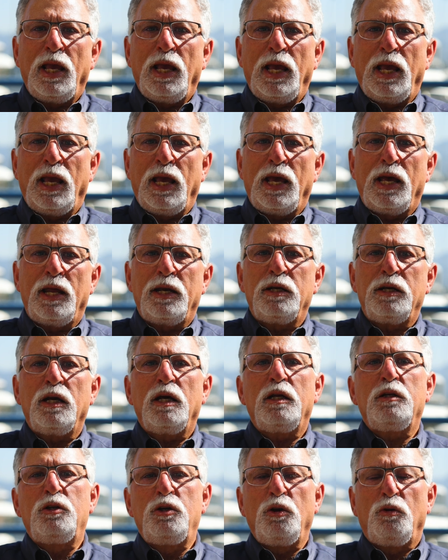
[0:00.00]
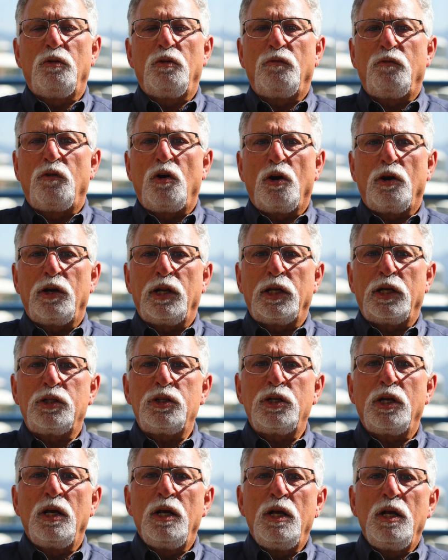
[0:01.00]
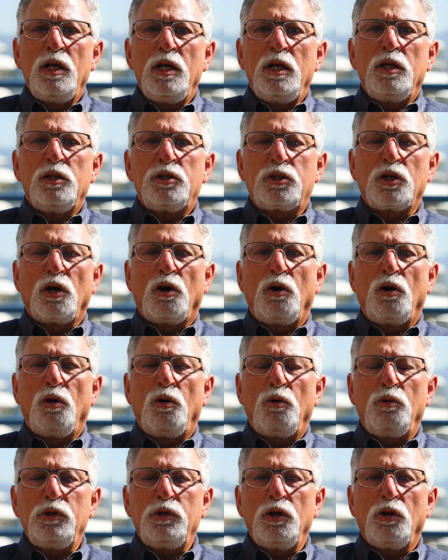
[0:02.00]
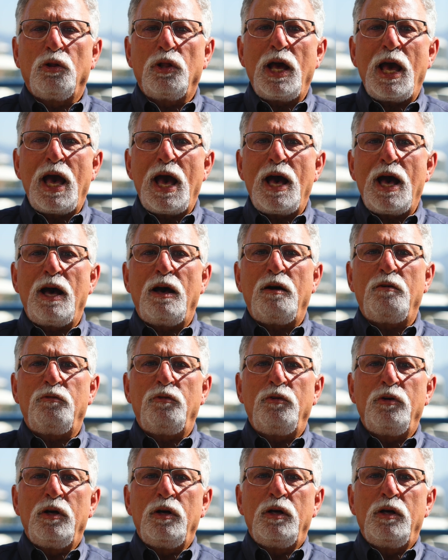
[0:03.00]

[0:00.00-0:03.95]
and do the varnish. So you'll have